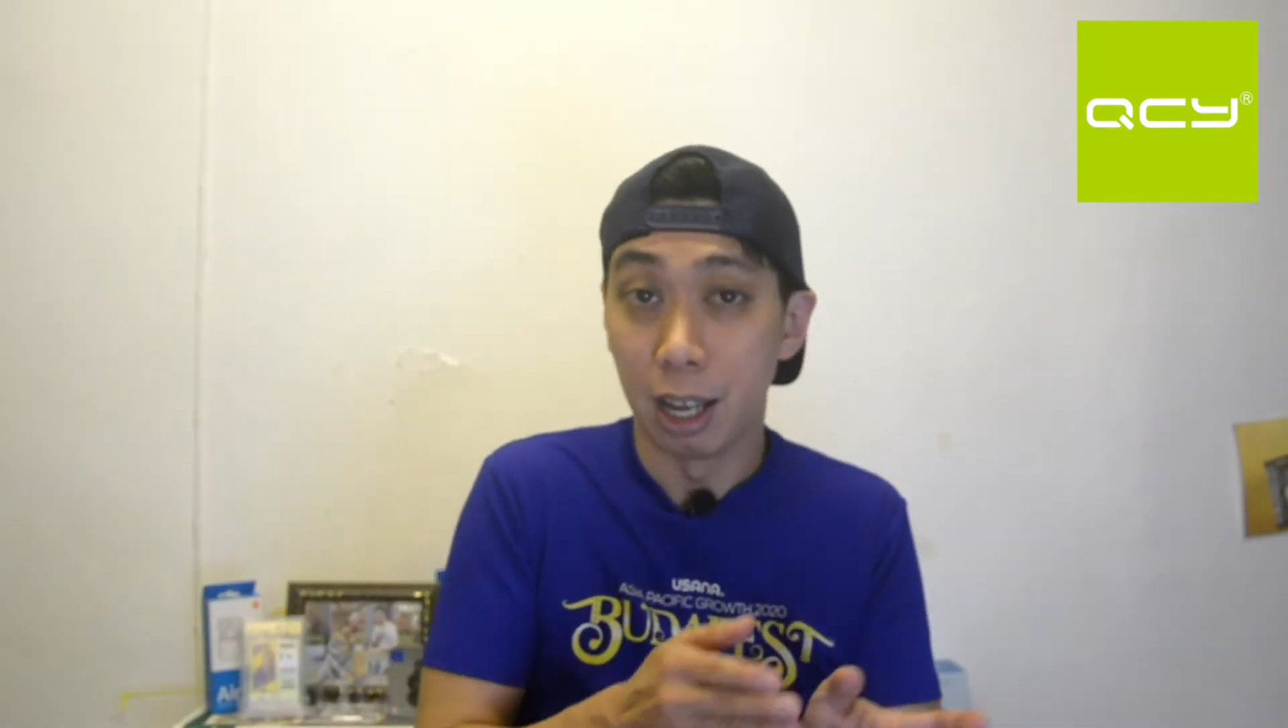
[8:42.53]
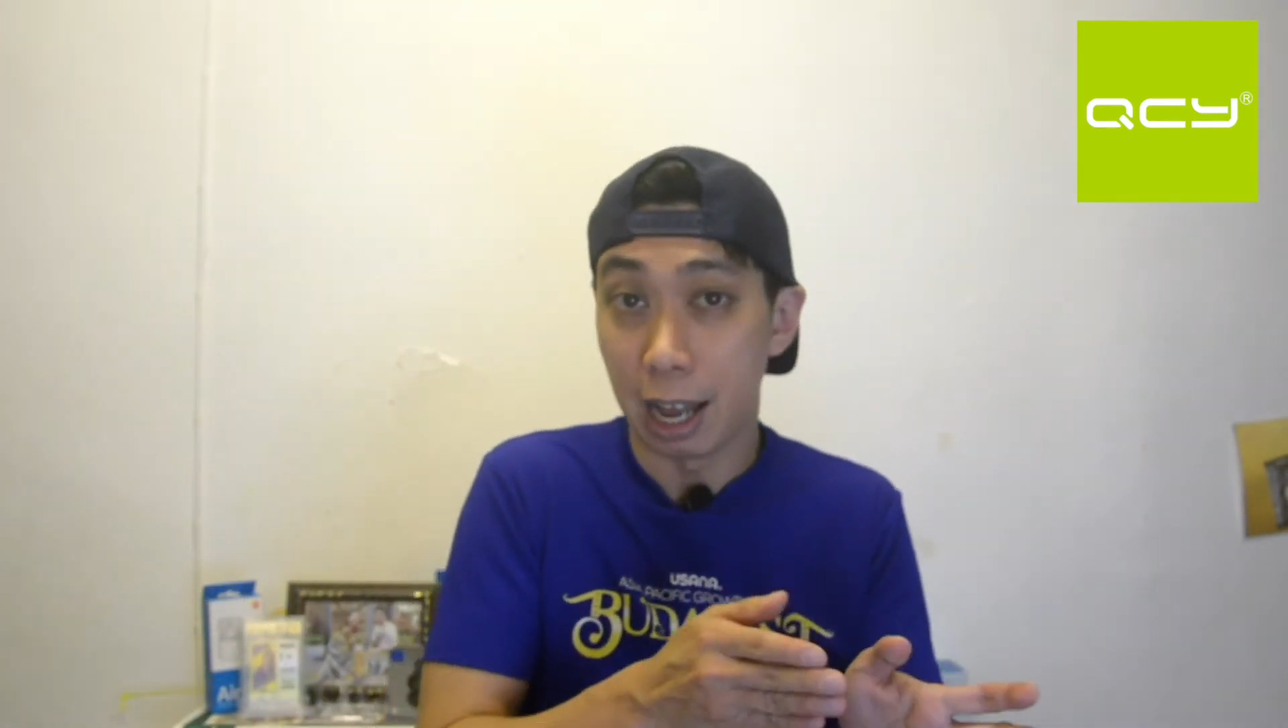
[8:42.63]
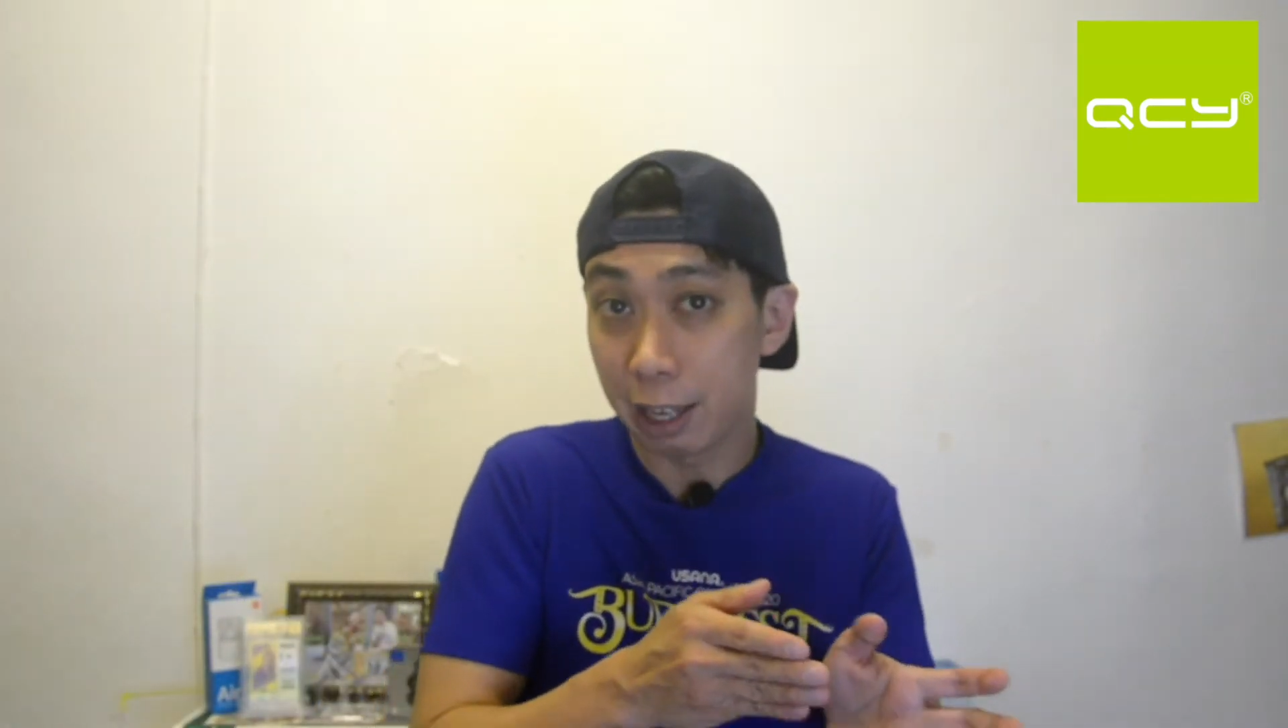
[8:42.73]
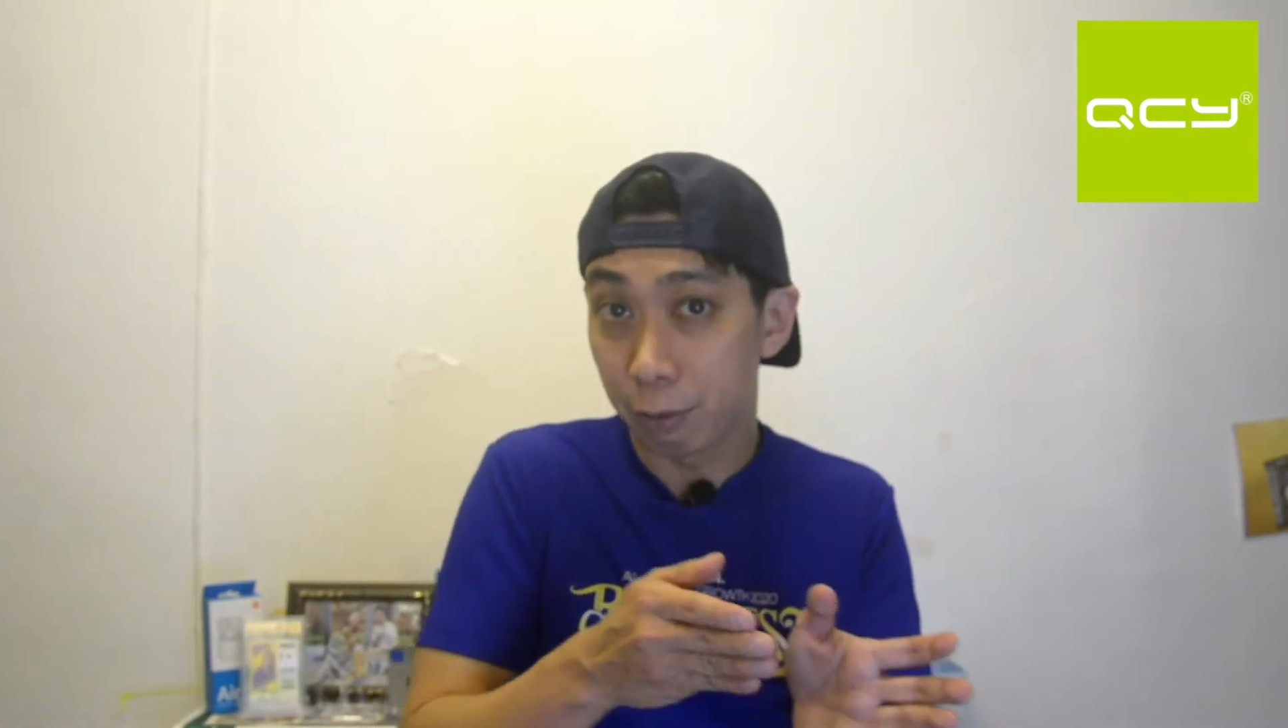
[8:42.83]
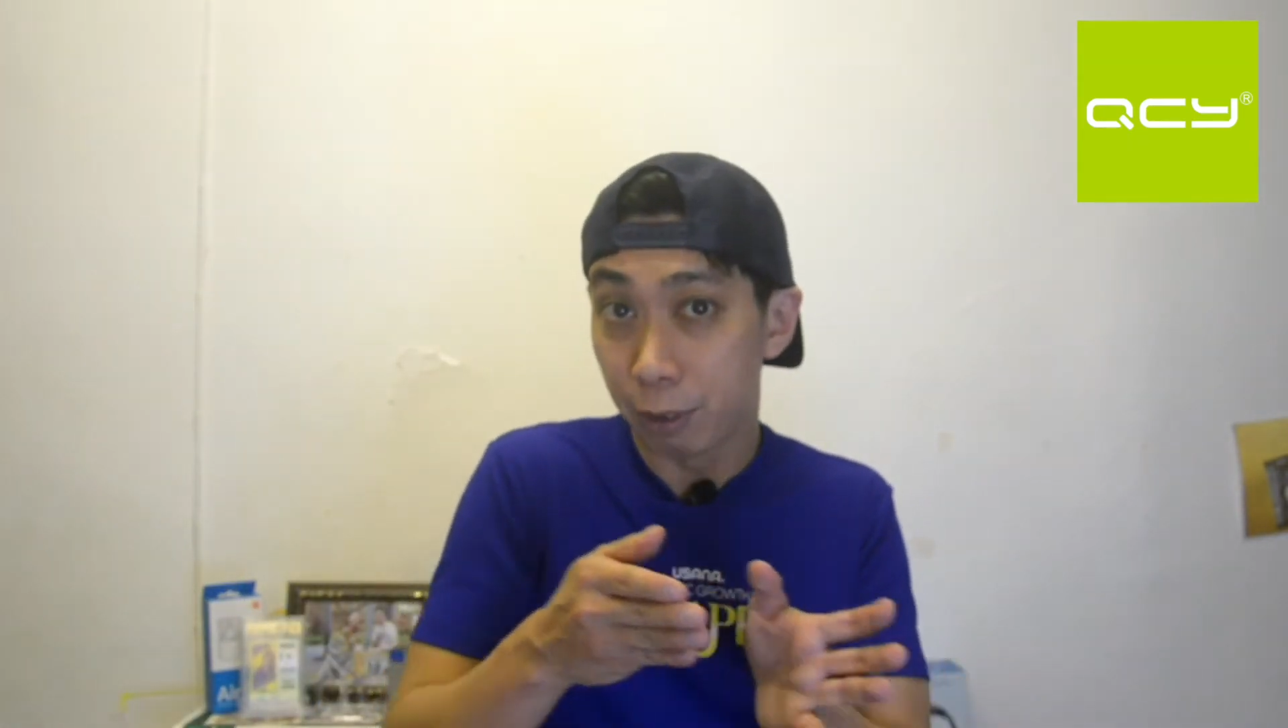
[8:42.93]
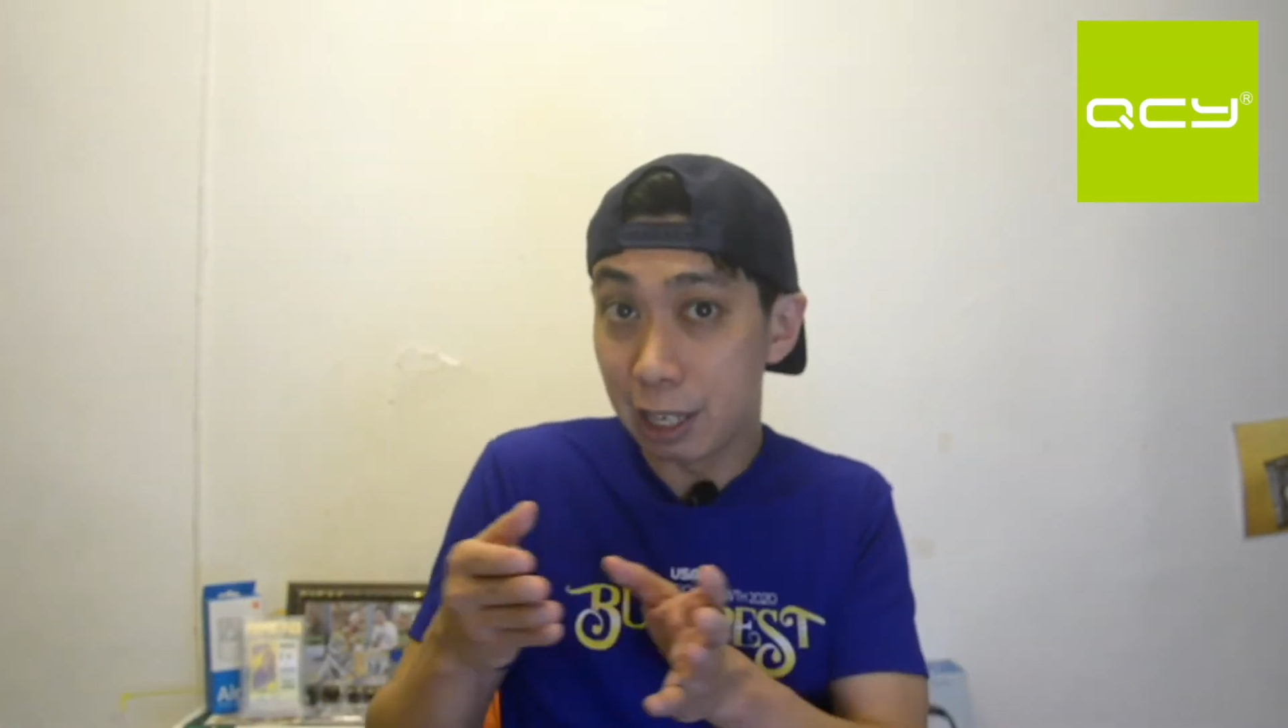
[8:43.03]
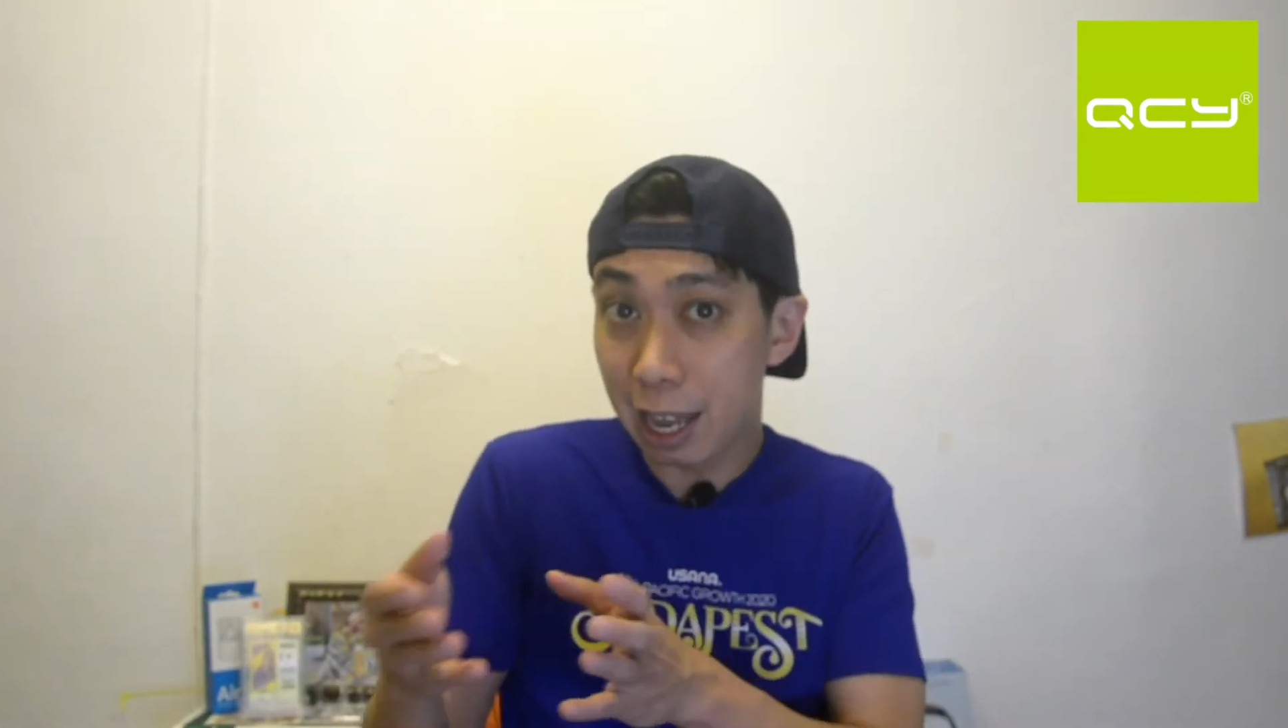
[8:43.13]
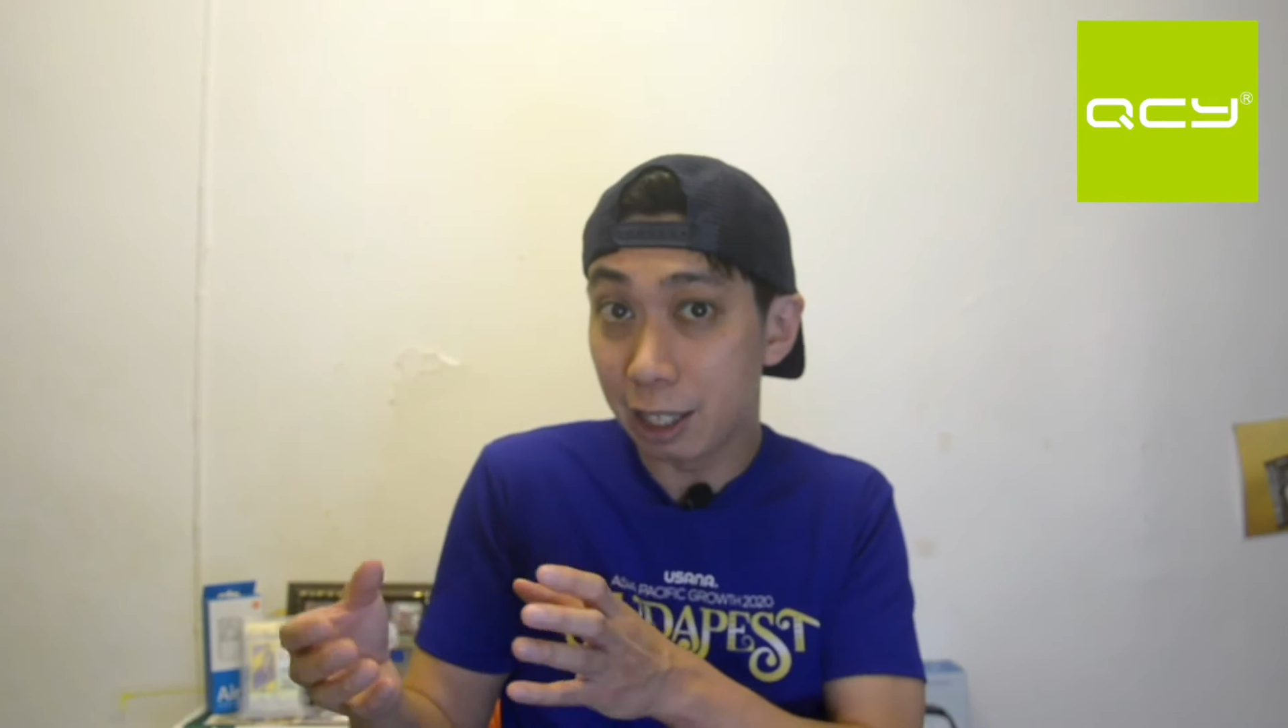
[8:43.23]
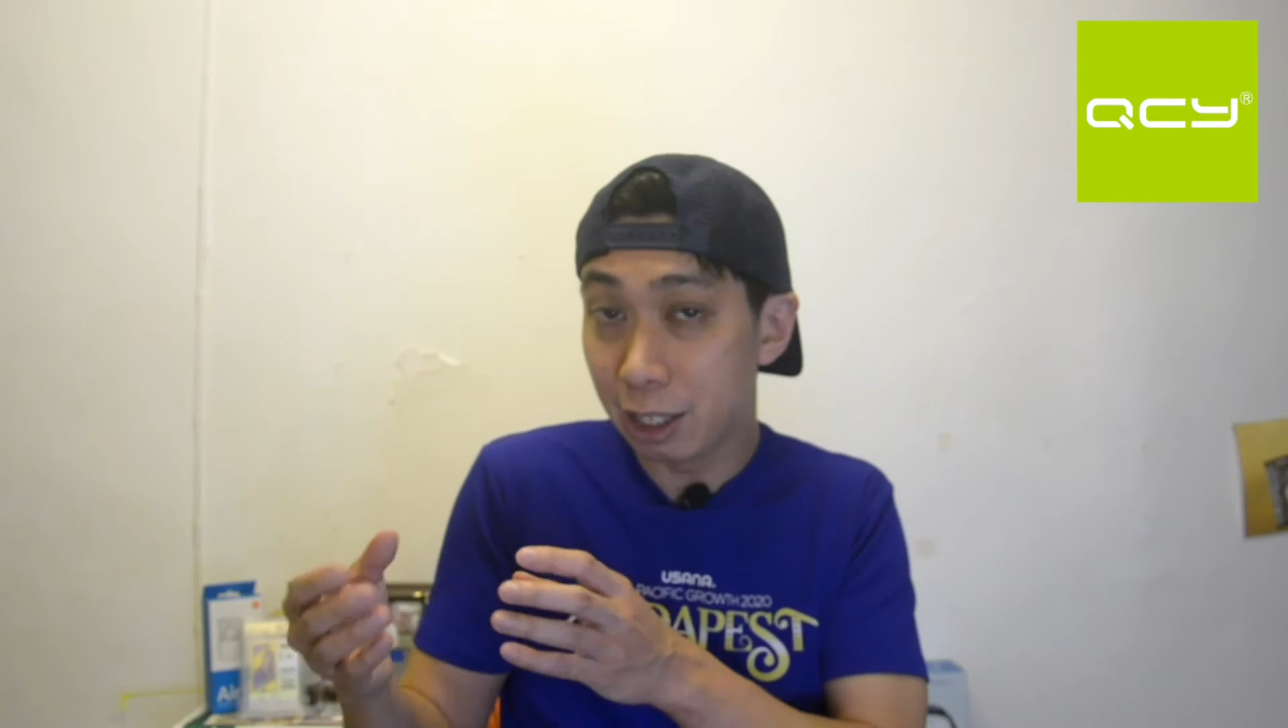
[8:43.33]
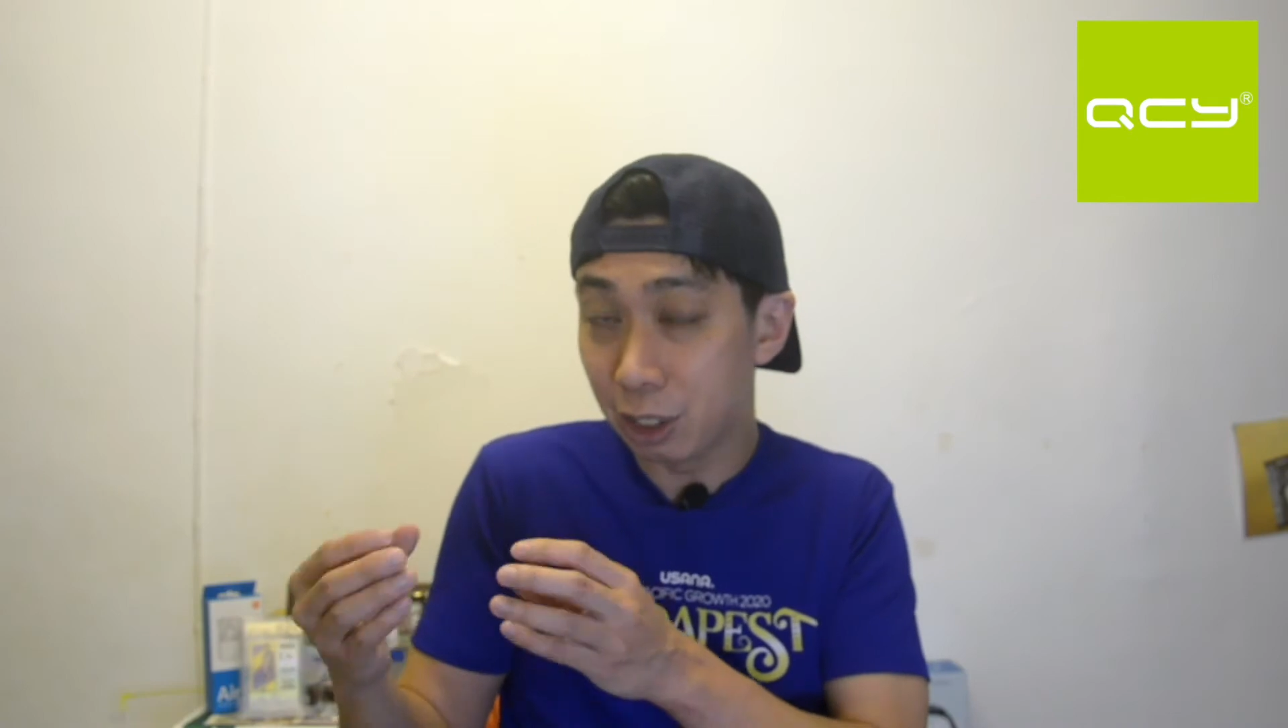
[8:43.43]
high
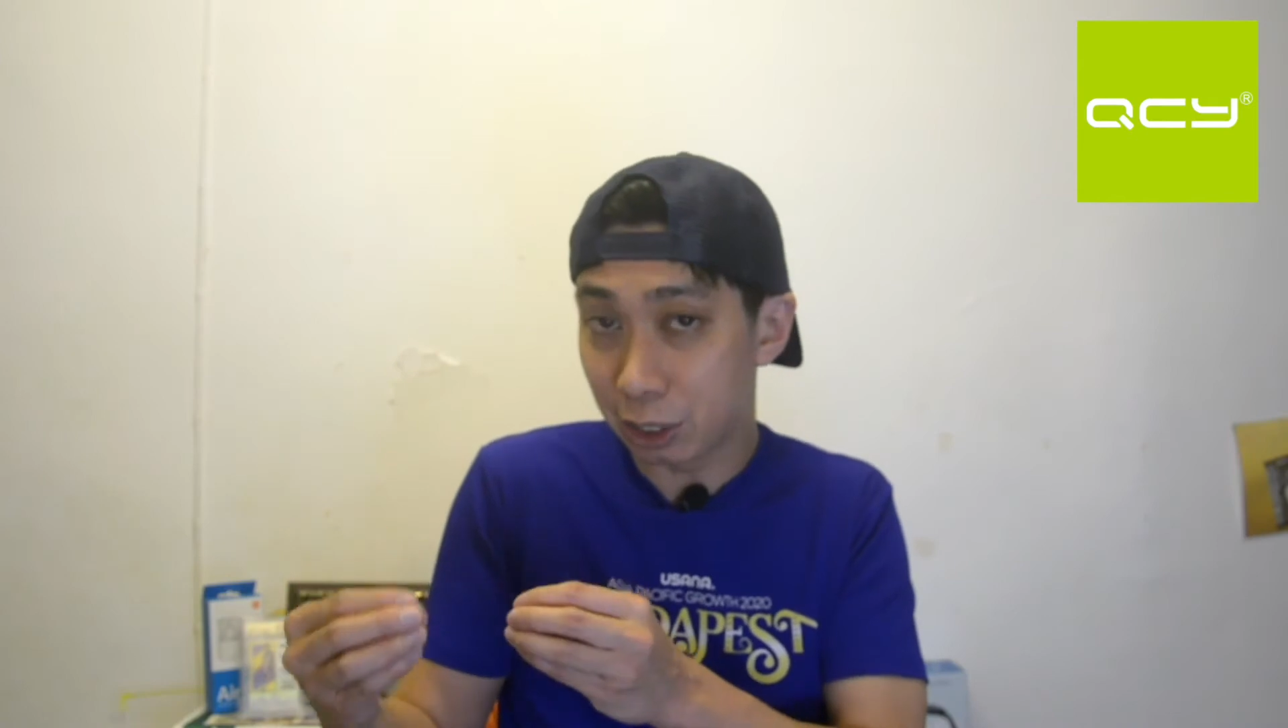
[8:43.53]
fidelity